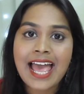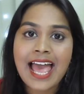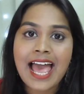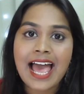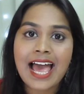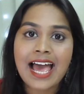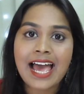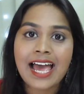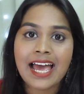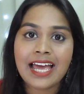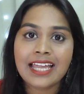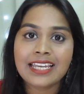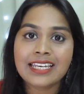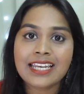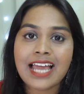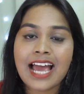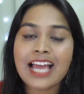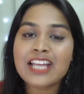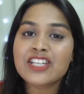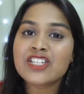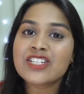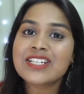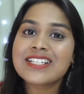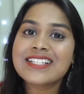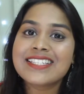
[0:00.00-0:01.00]
and
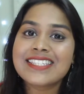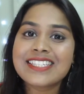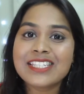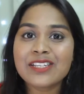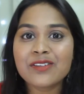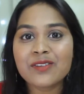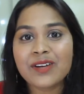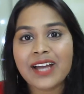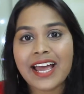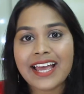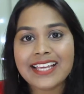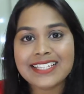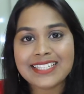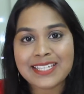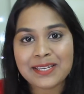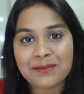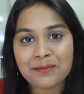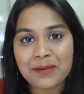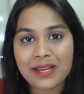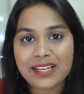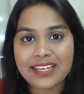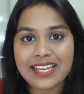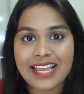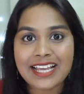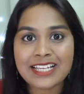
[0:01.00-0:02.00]
I shall see you guys in
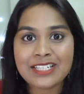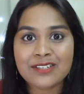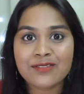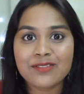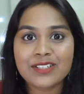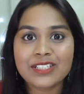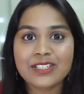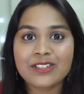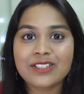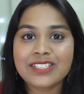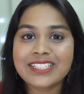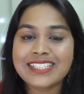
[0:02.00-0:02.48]
my next video.